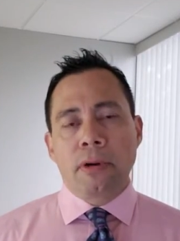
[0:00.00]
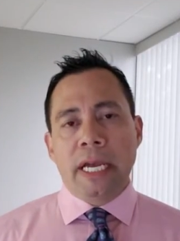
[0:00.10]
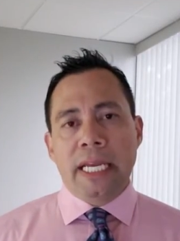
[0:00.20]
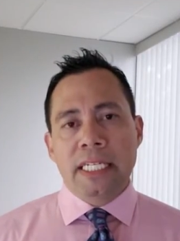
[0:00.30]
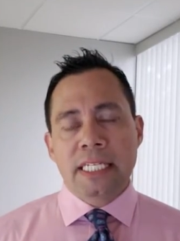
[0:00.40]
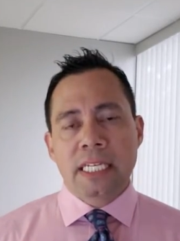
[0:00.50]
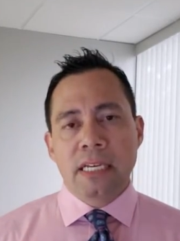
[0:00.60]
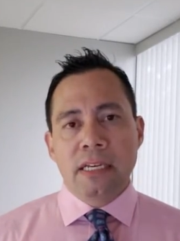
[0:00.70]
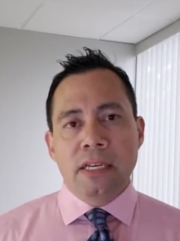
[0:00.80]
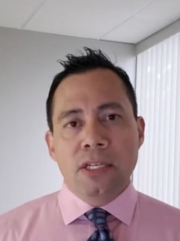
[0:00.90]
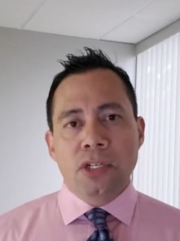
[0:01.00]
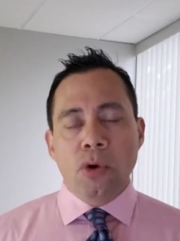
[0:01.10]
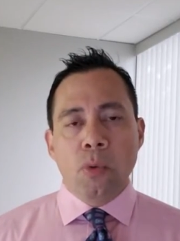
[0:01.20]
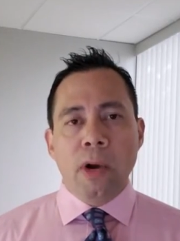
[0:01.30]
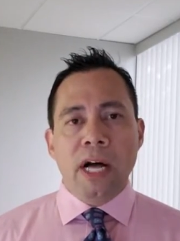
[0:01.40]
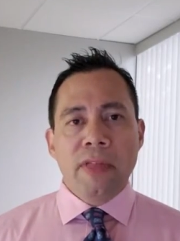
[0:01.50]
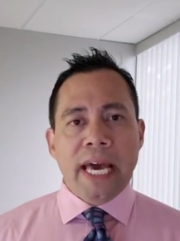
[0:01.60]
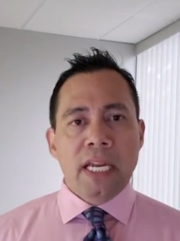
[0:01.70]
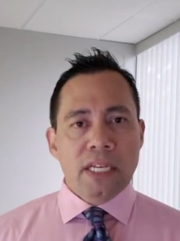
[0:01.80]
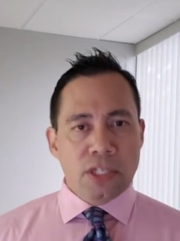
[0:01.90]
price. So while
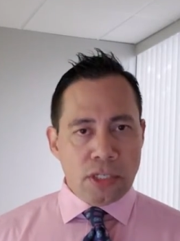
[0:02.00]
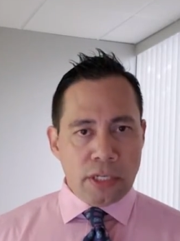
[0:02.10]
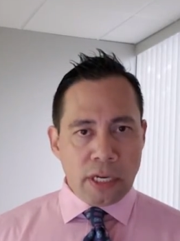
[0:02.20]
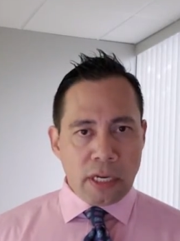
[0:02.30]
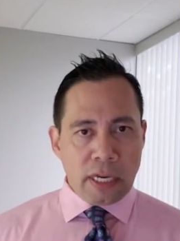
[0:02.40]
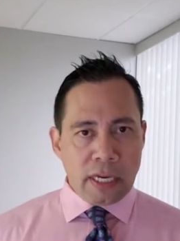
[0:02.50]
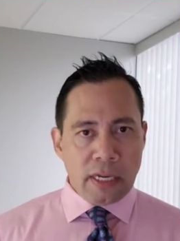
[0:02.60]
that is good,